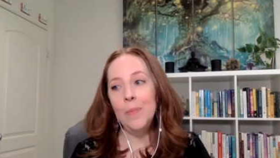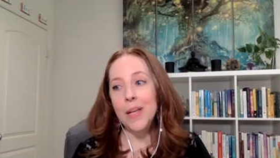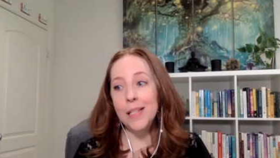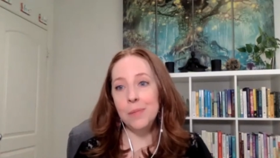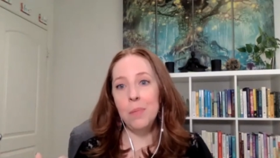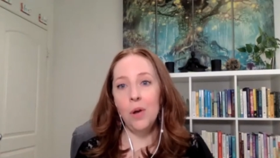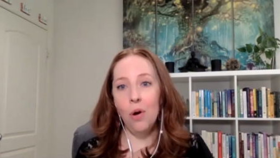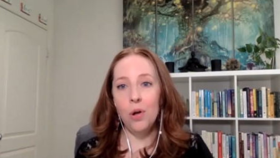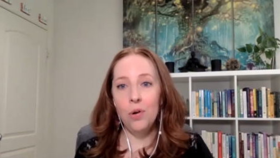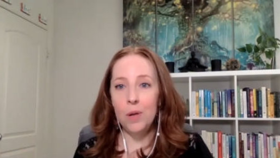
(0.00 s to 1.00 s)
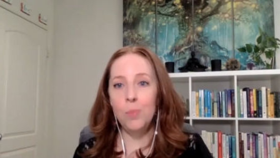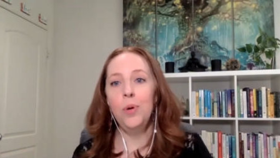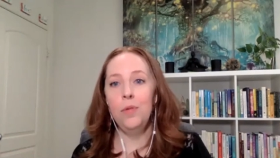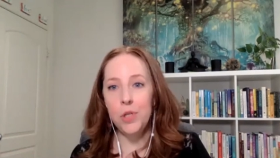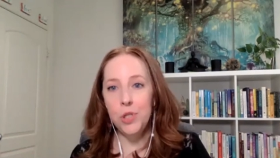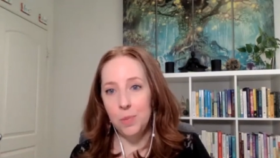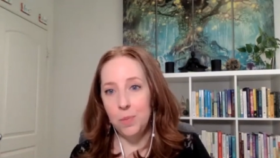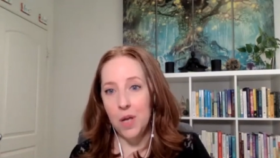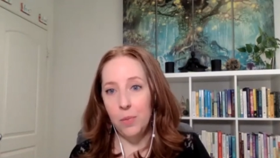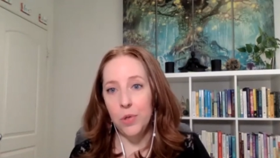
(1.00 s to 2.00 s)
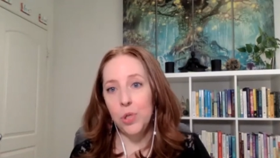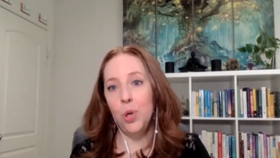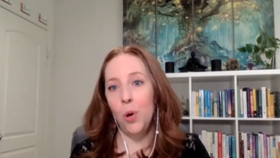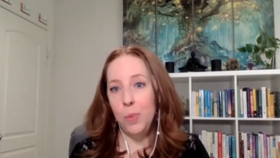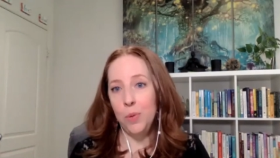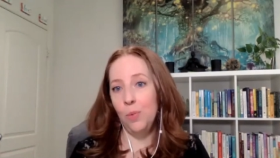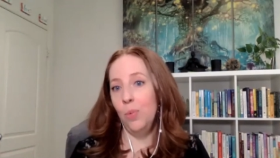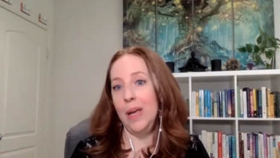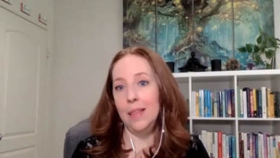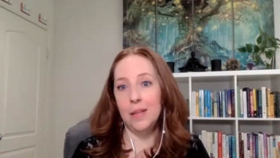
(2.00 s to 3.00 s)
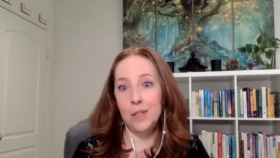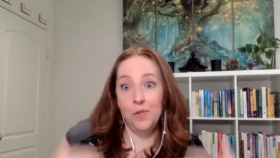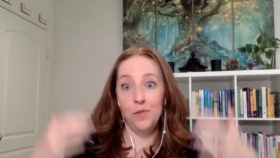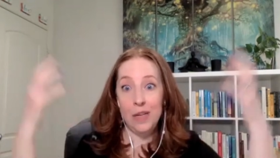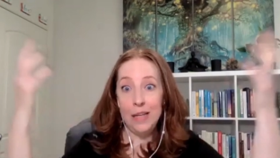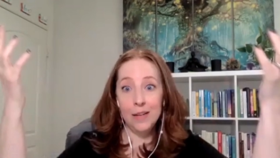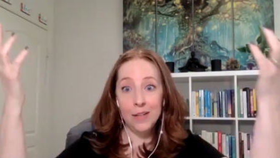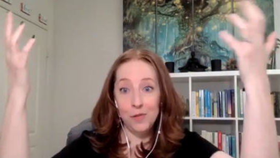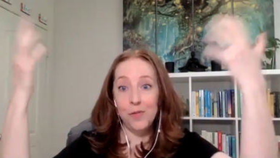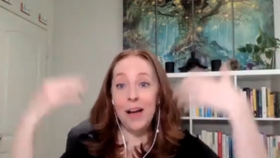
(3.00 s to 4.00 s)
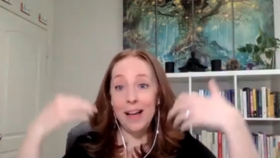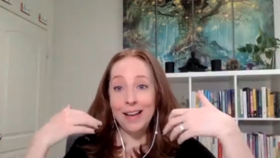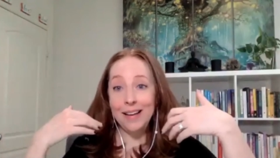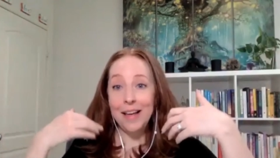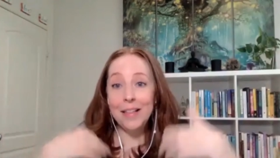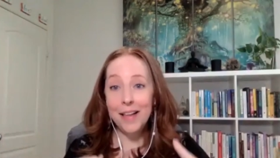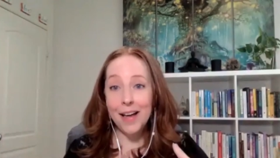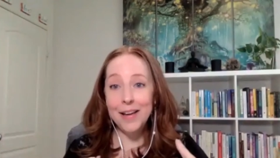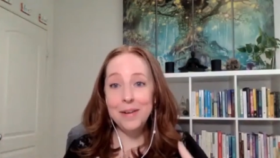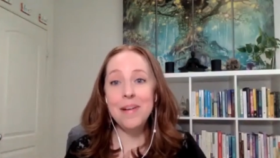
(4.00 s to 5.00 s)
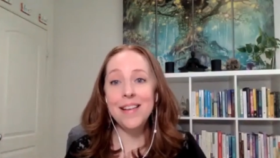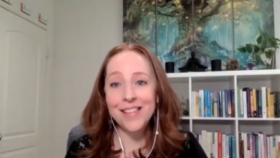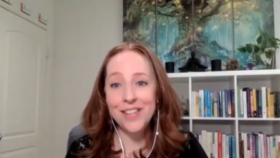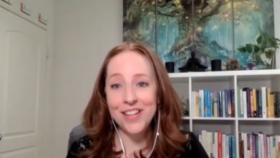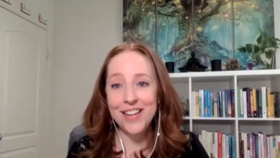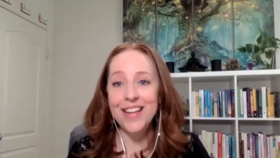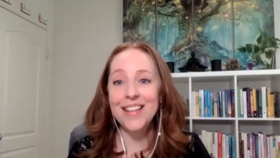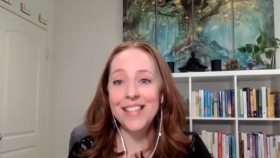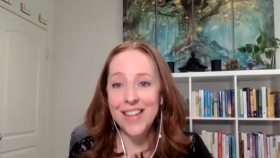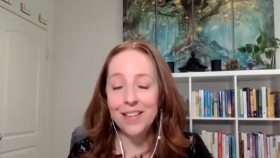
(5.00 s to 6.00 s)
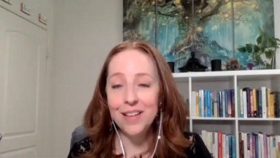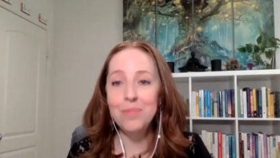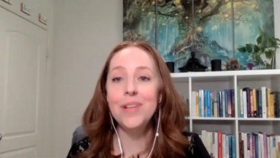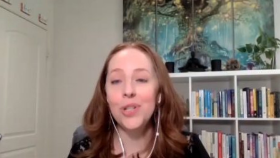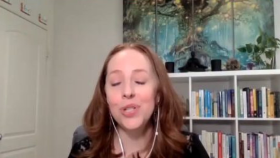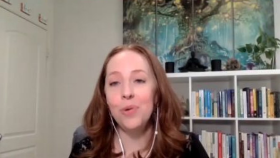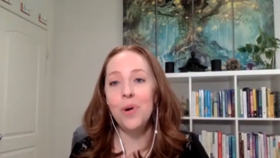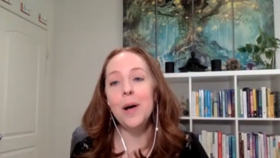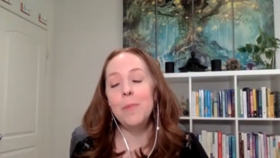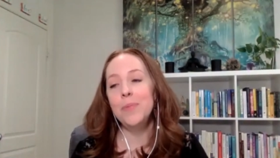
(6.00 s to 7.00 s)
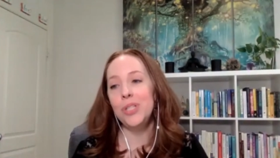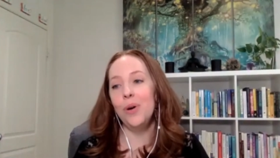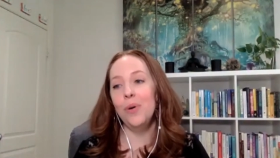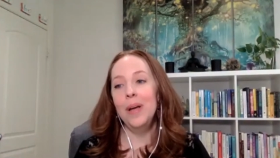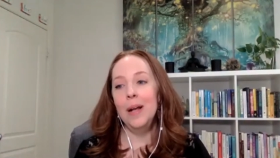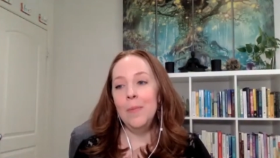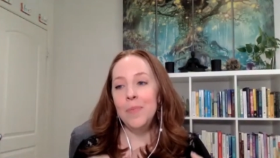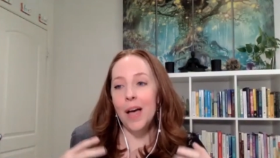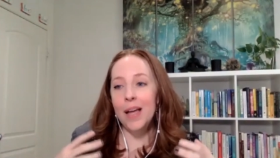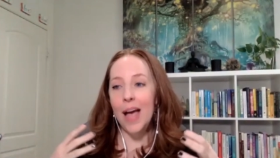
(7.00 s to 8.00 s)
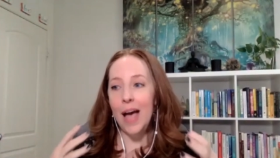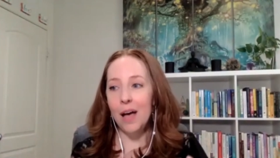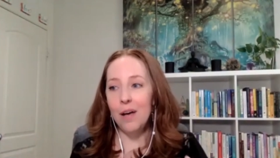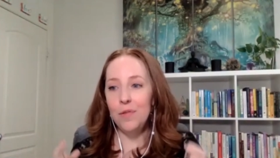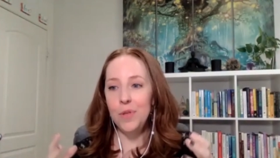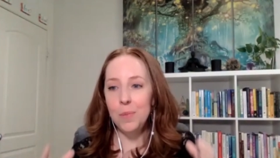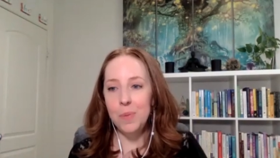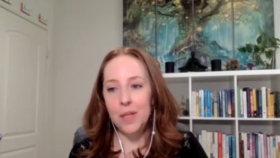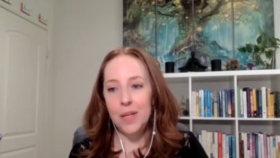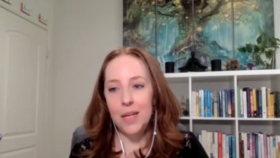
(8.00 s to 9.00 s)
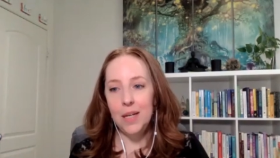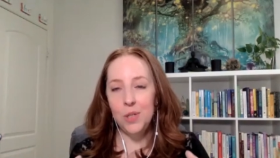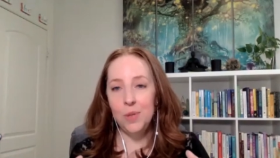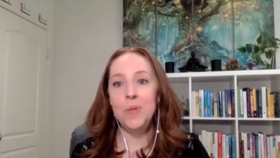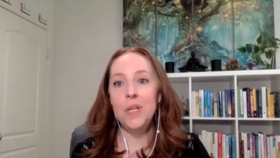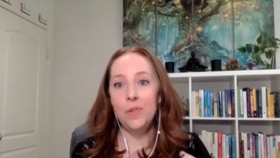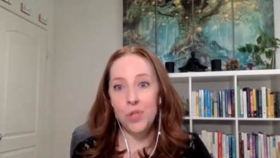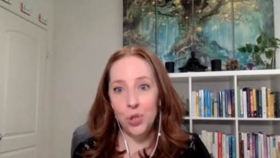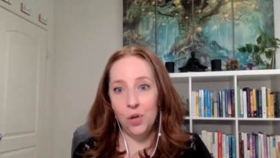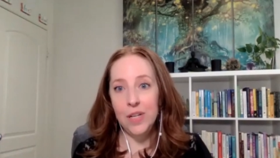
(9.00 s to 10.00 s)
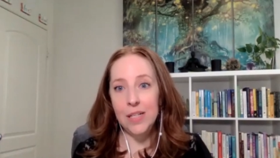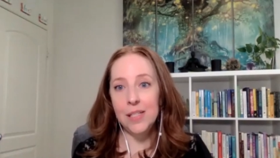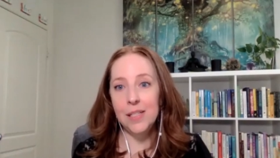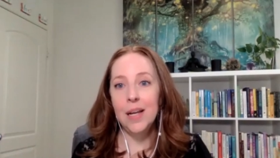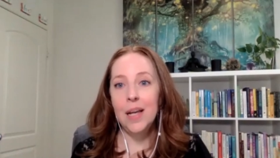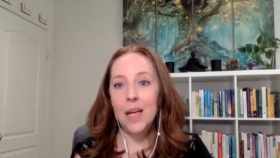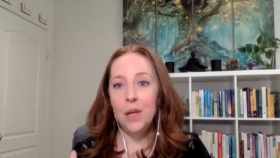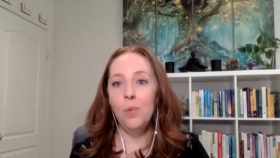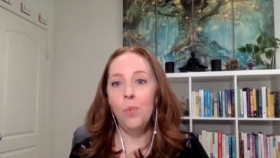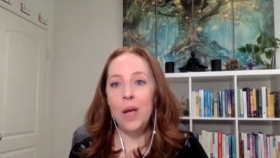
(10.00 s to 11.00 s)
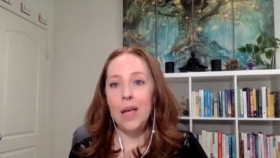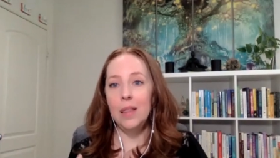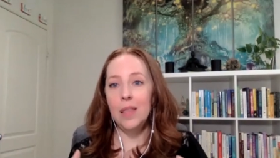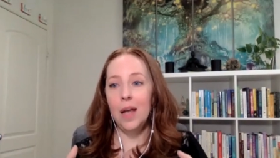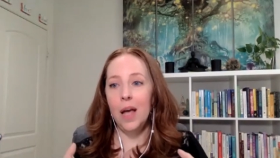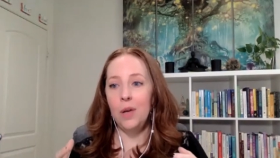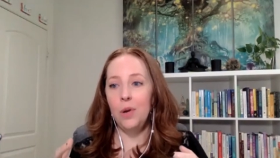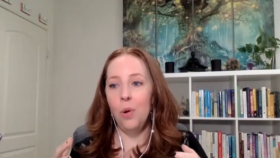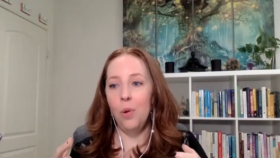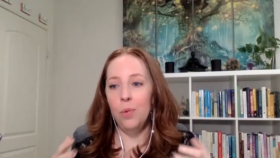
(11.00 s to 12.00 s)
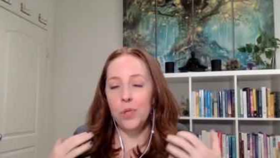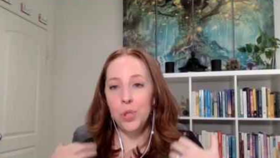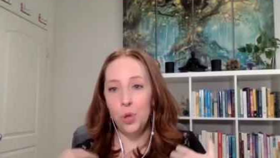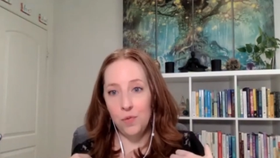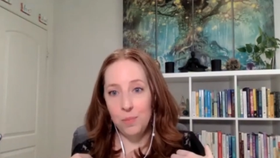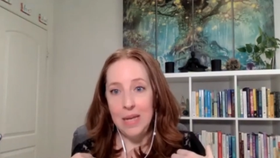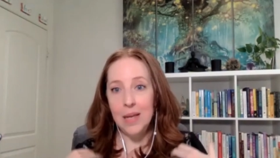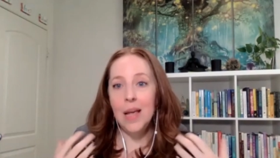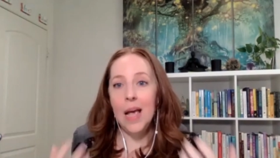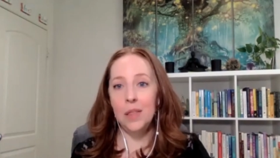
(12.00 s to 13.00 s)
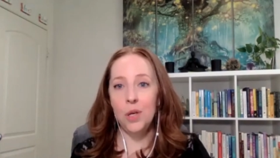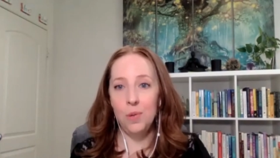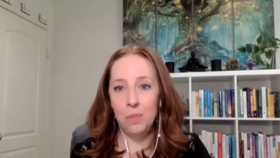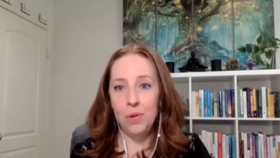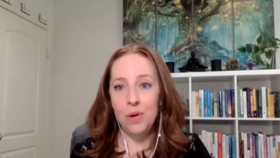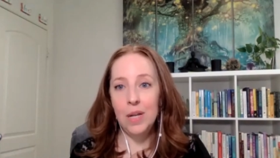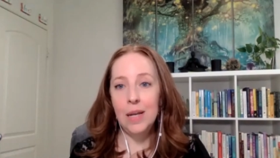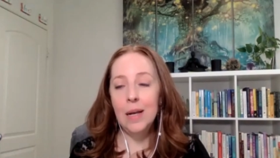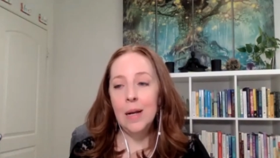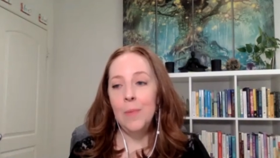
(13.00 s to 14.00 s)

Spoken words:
it's my honor and privilege to be able to show up in the way that divine aligned messaging is telling me to show up. So I have the ability to be of service in a way that I know will serve me and the community.